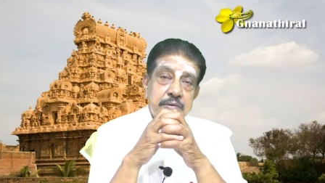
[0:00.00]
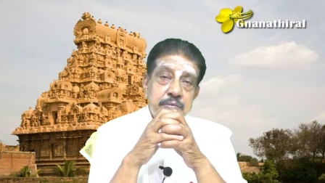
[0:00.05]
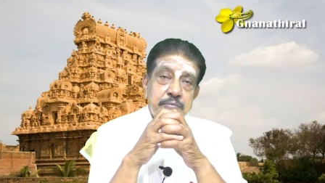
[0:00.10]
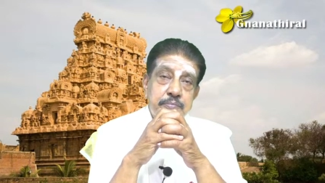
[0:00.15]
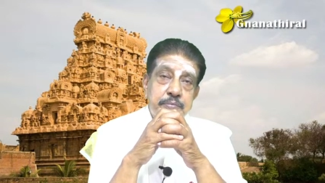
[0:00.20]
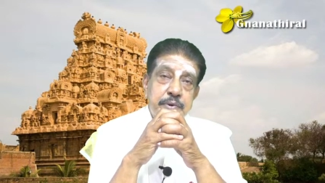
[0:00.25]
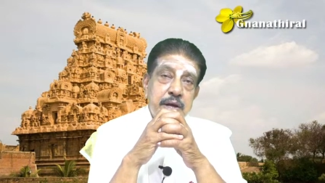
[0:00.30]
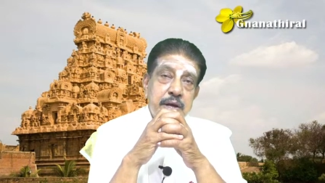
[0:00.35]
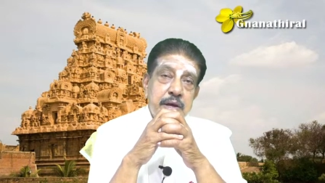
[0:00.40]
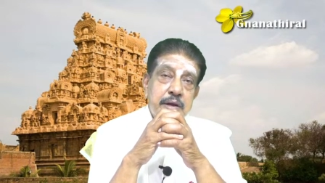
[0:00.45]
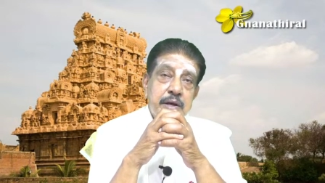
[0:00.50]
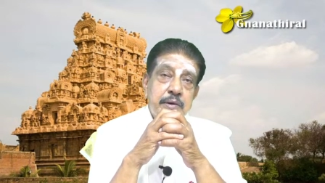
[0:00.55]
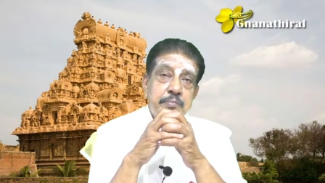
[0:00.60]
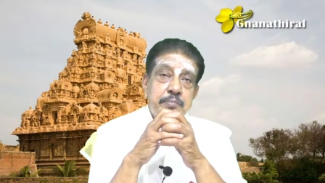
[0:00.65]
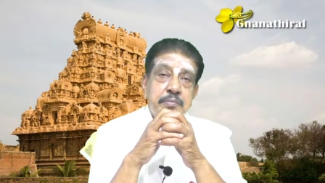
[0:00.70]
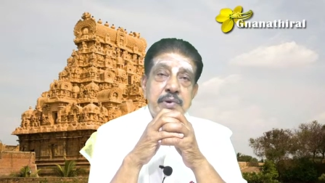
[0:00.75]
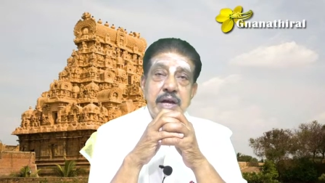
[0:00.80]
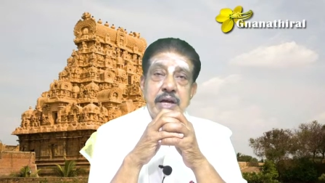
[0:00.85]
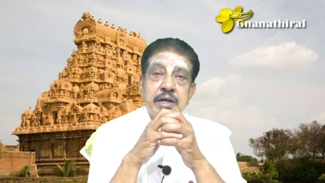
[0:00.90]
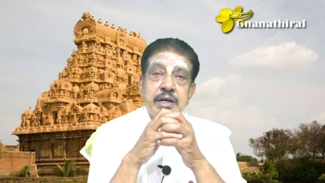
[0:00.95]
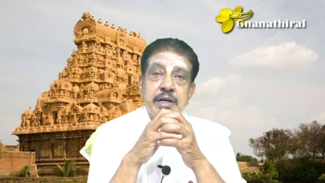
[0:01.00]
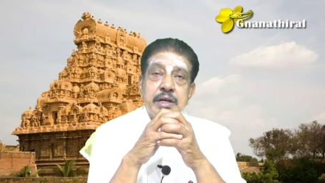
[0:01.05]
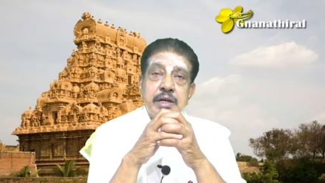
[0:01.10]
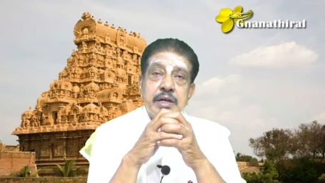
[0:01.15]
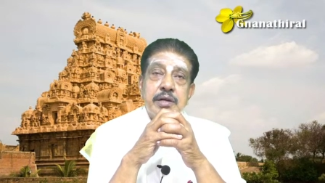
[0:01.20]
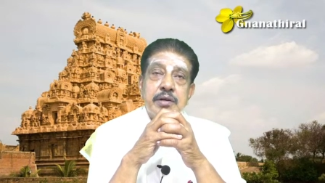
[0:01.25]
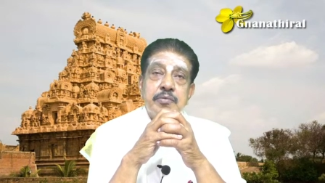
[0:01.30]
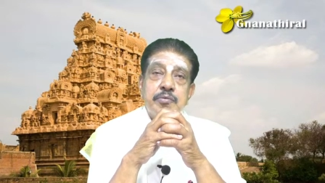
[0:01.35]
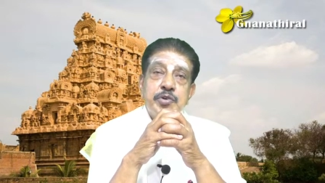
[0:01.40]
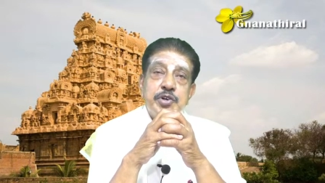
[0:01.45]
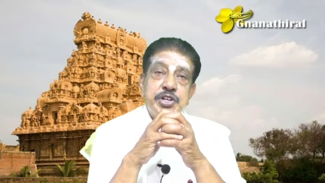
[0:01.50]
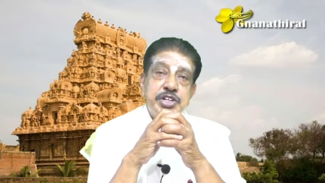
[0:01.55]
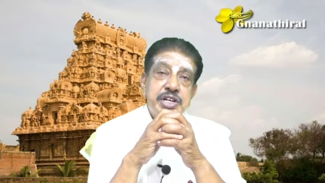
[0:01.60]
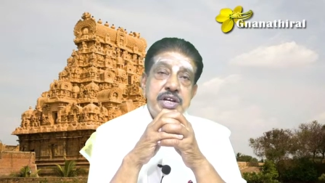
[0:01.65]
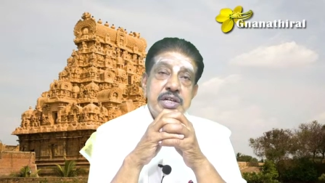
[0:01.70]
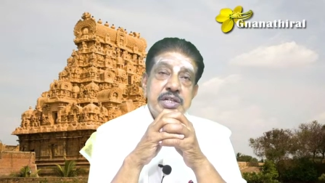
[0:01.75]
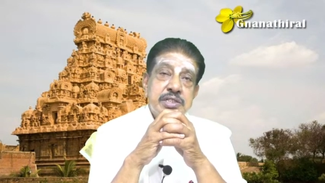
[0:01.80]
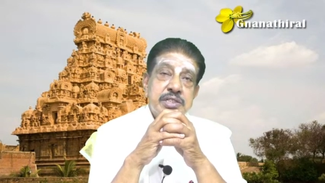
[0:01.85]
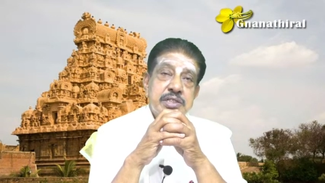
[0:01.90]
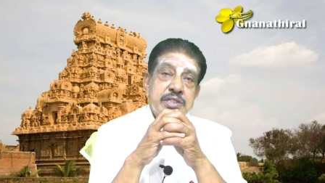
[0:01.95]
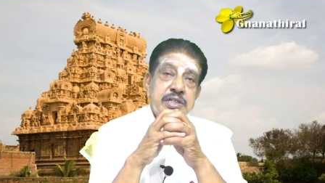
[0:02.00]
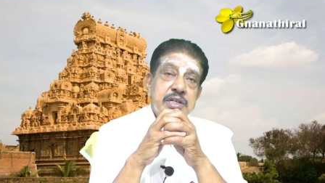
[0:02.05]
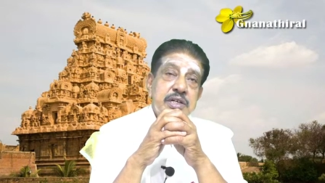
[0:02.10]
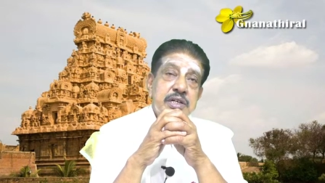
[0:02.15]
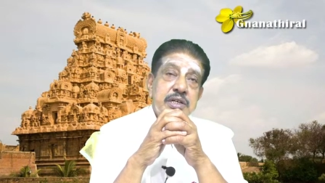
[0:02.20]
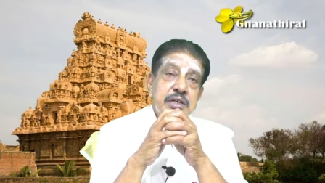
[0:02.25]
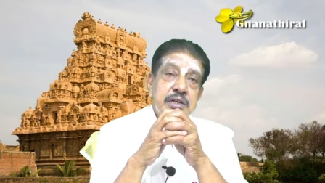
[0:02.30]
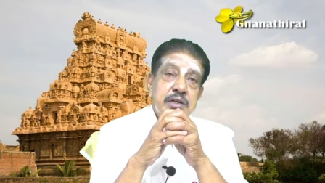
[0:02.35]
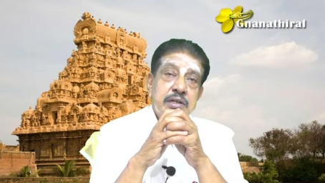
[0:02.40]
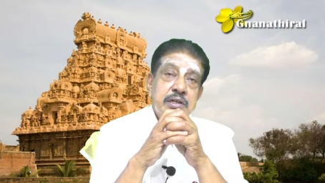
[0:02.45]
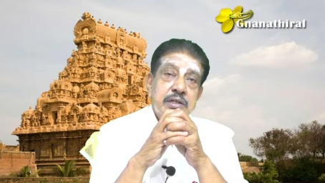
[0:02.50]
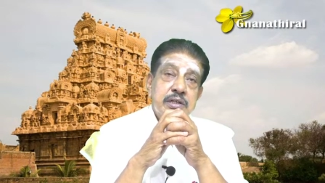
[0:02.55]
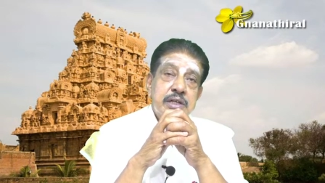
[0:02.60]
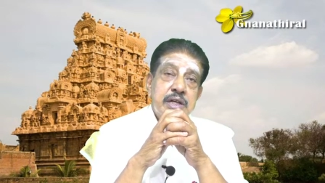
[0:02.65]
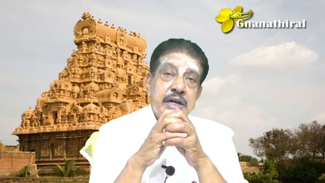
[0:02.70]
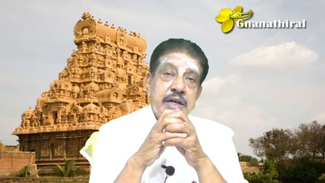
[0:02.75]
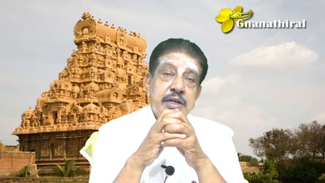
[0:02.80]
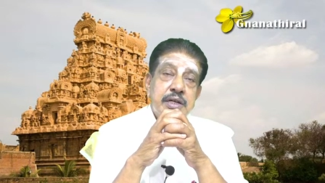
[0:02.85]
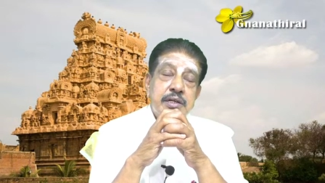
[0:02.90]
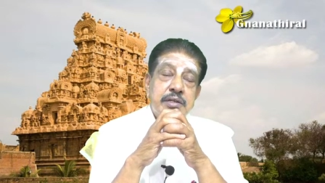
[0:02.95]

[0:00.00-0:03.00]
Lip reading: pay my wishes that